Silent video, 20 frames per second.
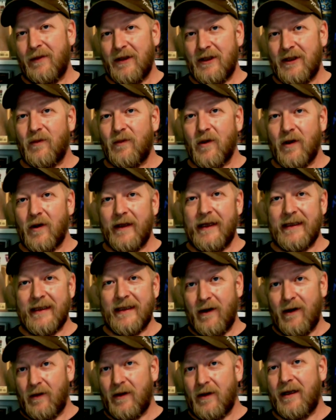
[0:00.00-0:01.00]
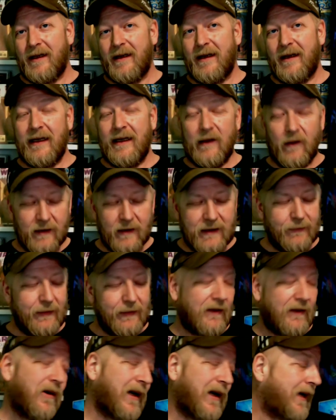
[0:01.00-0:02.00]
more of these out. I know it's been a
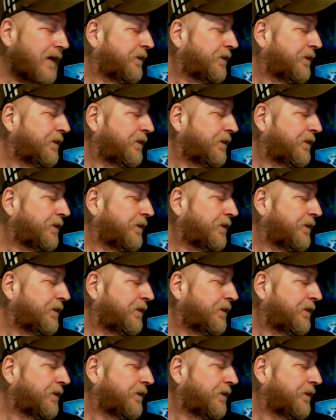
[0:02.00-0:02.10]
while.